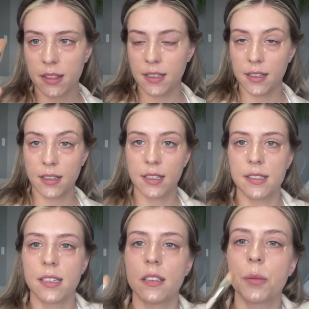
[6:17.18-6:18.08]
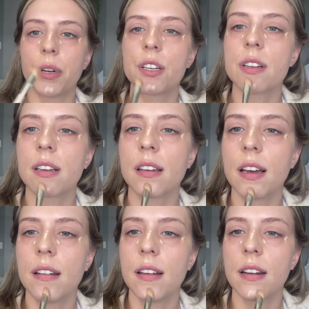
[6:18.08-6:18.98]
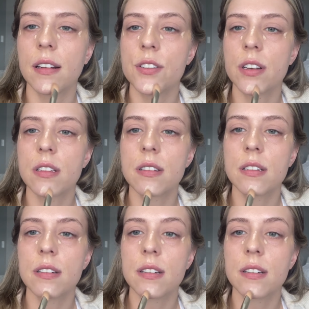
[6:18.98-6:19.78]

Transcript: the concealer brush again and I just